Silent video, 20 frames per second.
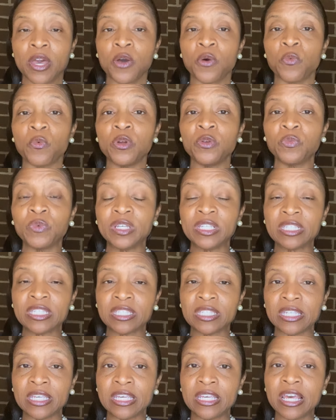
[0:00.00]
When we
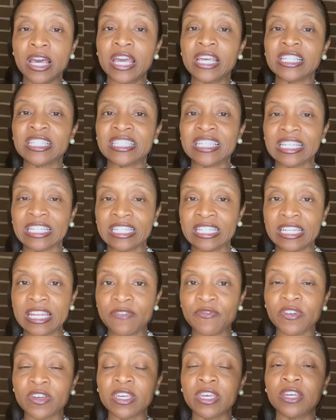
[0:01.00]
see a
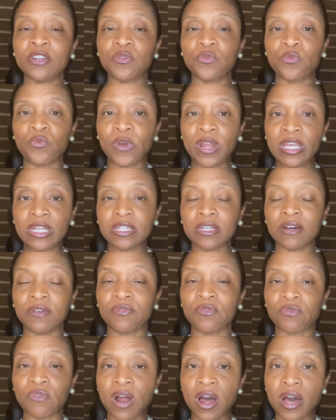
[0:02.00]
significant rate of
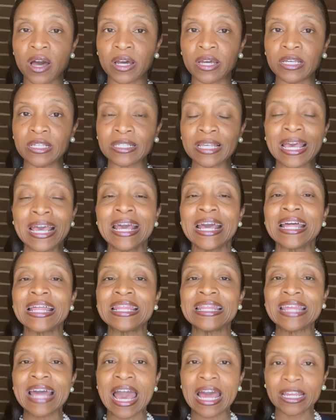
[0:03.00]
rise,
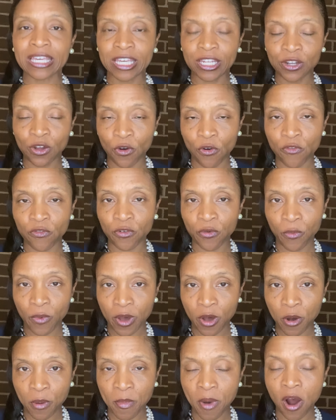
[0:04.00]
that can
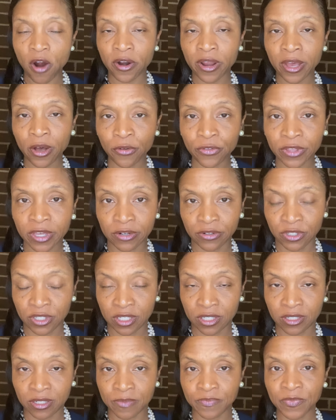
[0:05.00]
overwhelm our healthcare
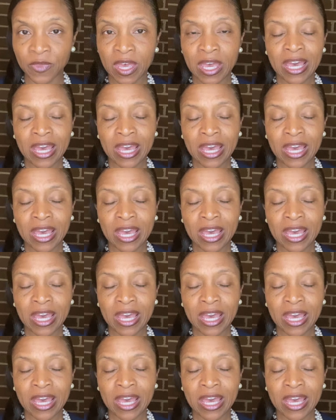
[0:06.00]
system.